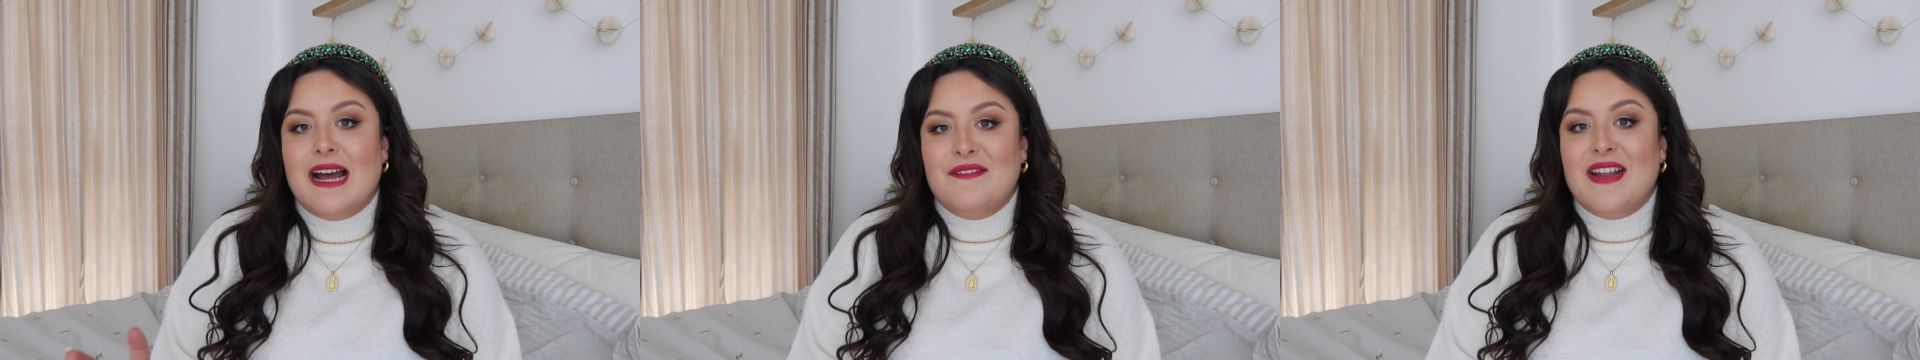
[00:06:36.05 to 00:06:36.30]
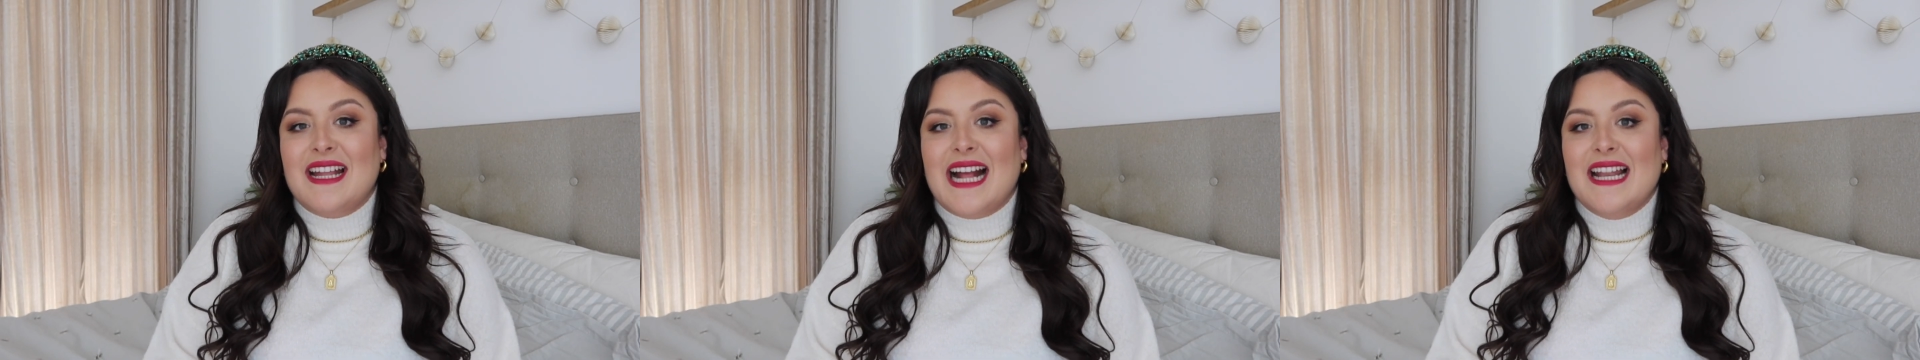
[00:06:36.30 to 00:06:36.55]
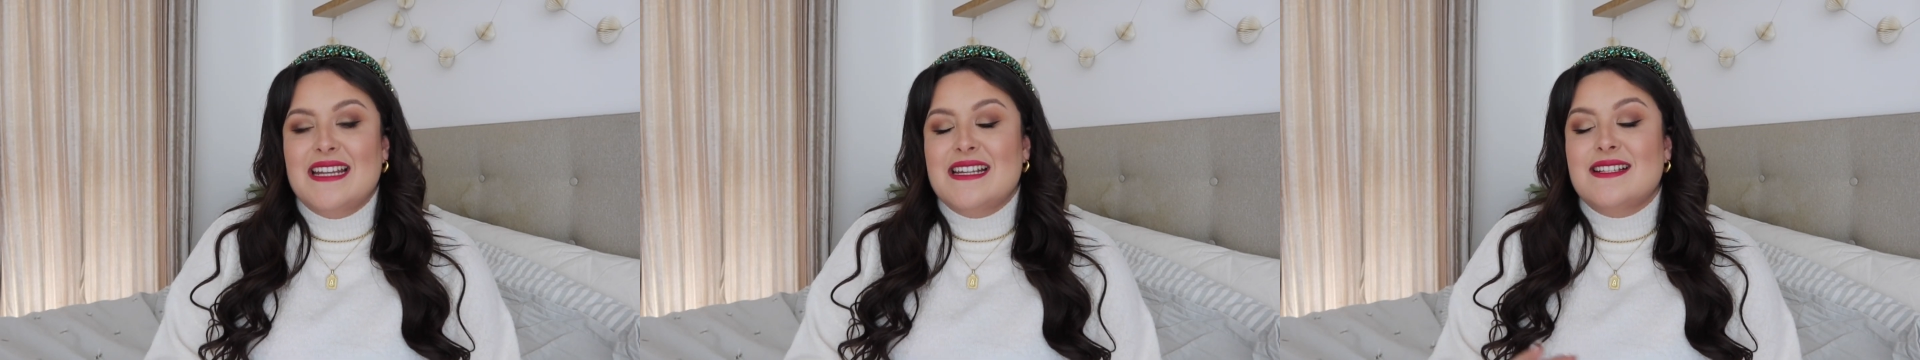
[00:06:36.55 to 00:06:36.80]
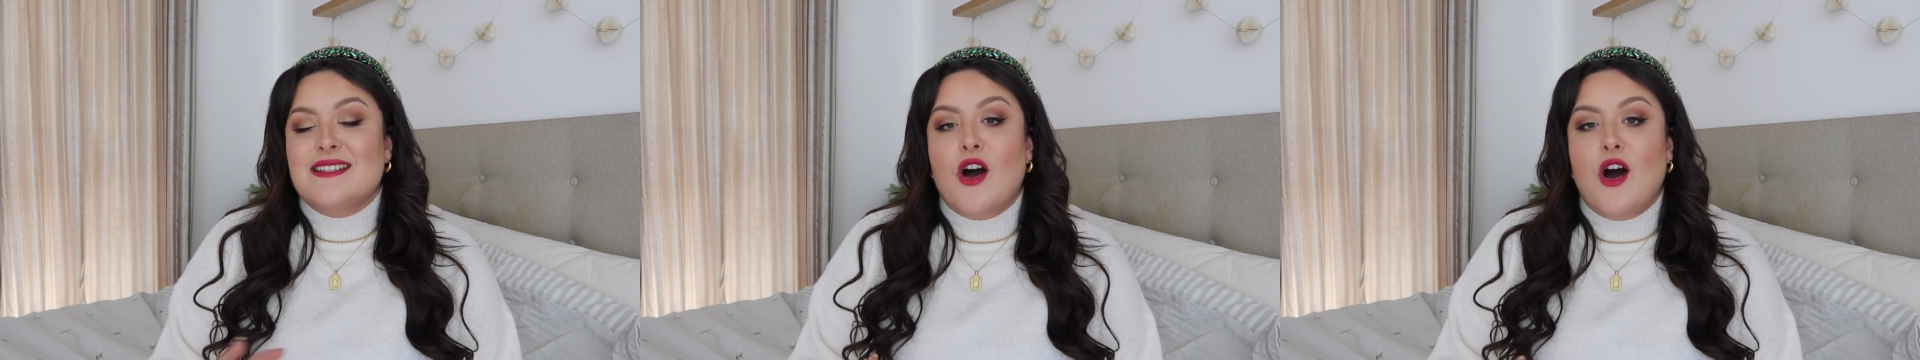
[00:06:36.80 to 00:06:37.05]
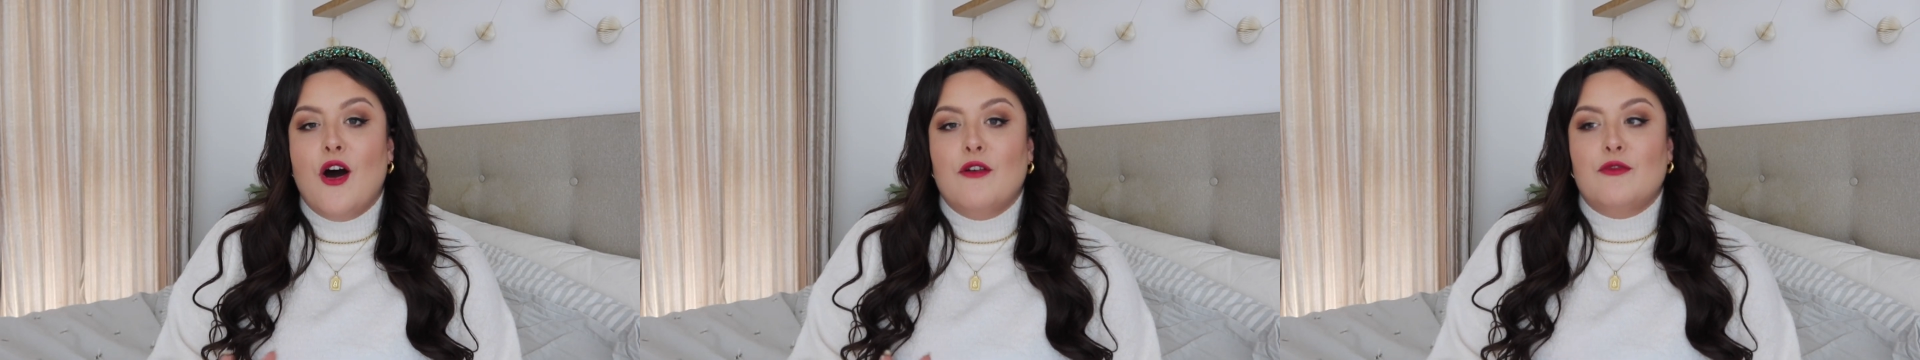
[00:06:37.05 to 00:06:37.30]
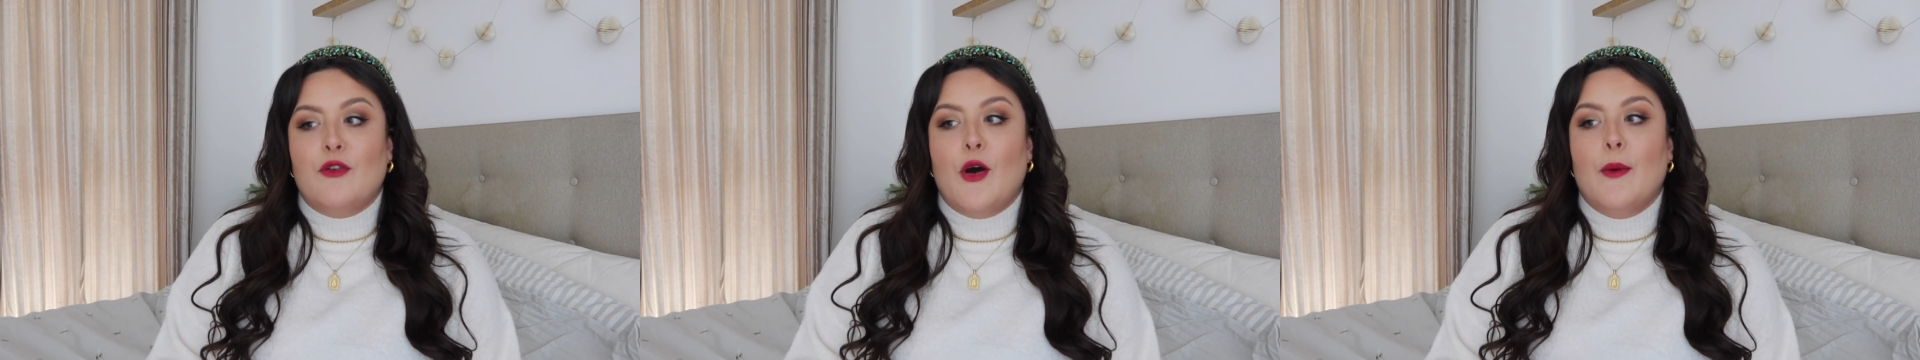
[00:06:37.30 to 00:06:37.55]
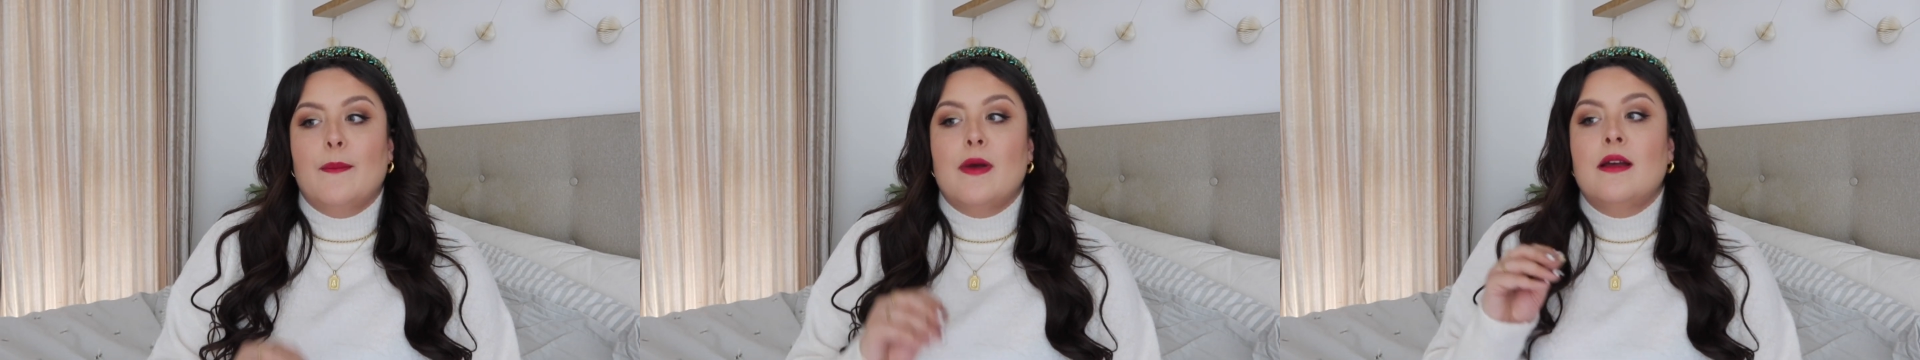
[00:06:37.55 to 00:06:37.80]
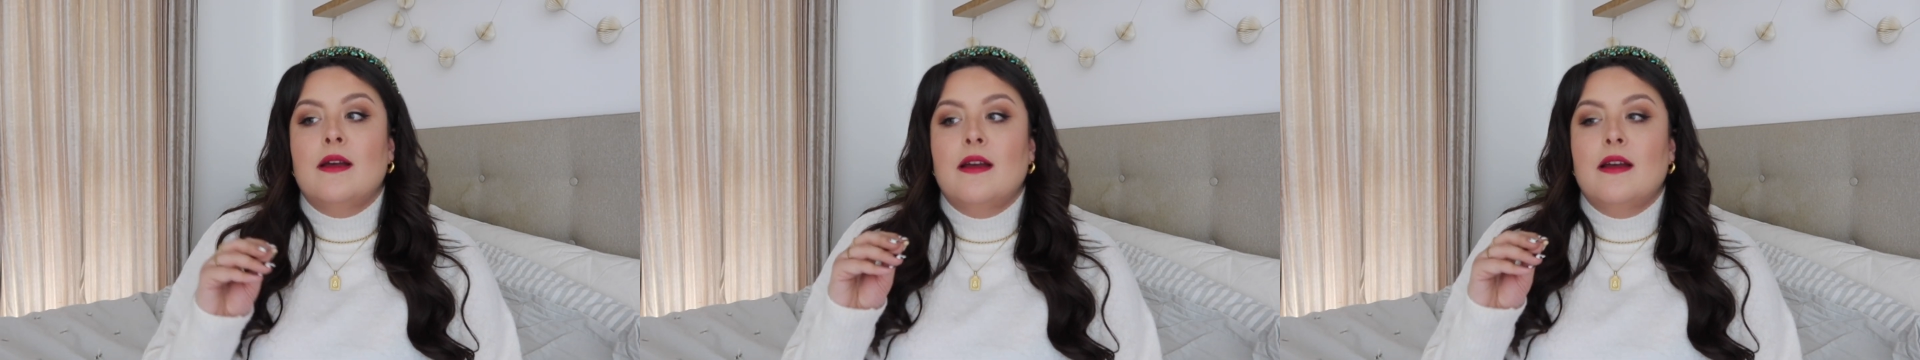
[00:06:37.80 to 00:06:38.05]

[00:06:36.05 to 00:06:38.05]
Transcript: advent calendars are from